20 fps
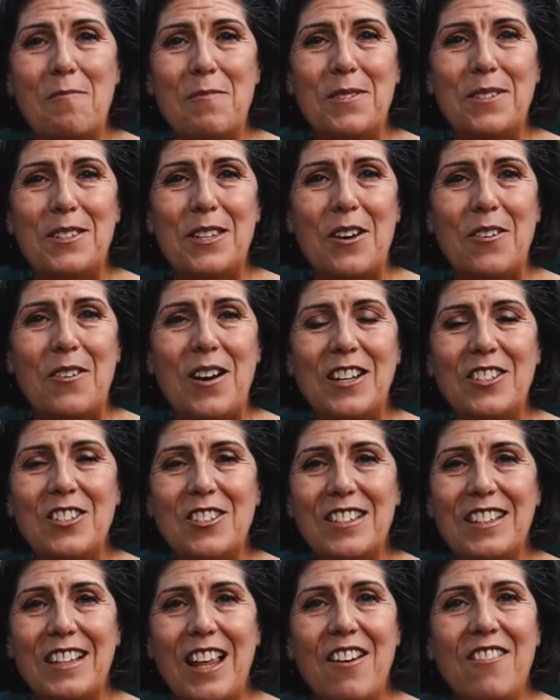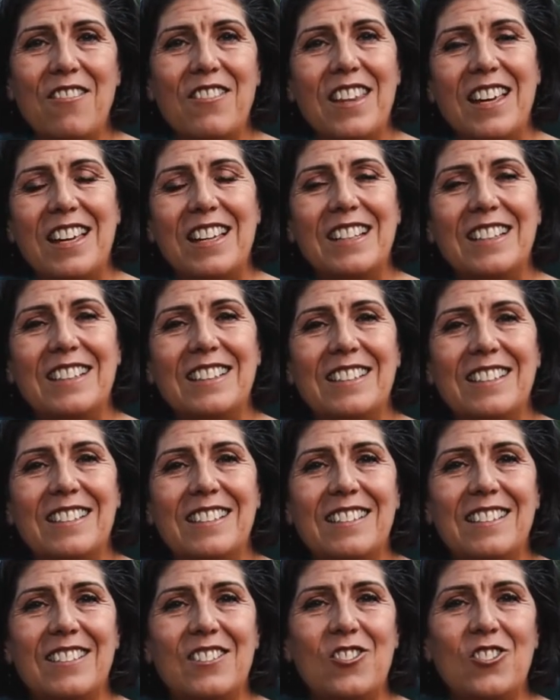So I just love that
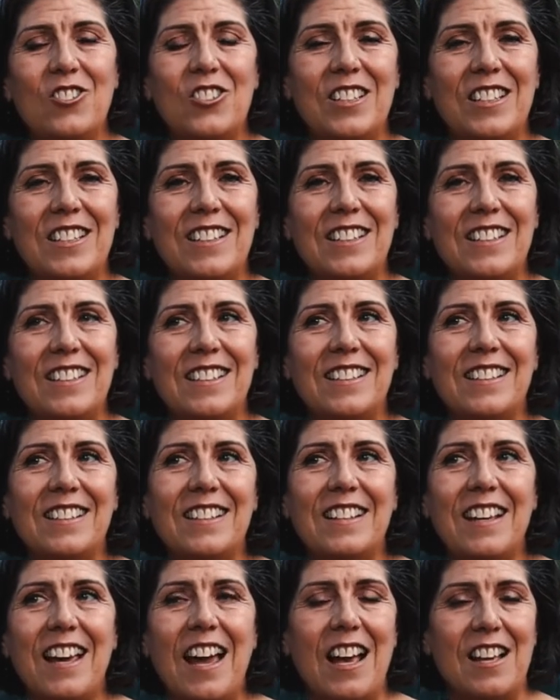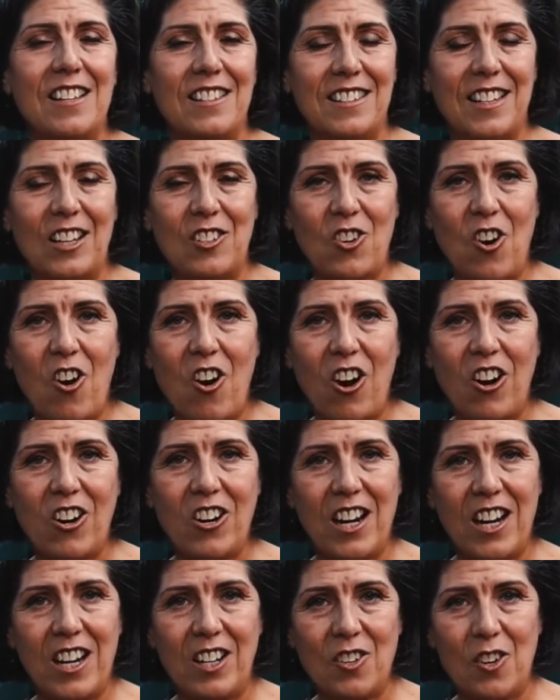she has such heart
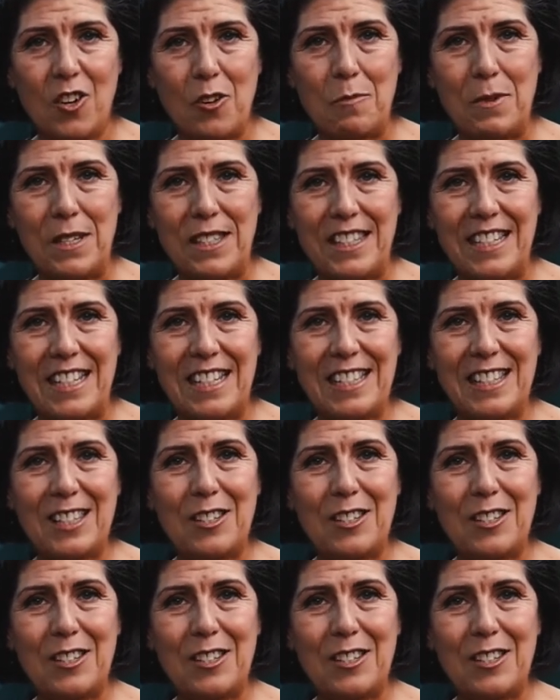in her business.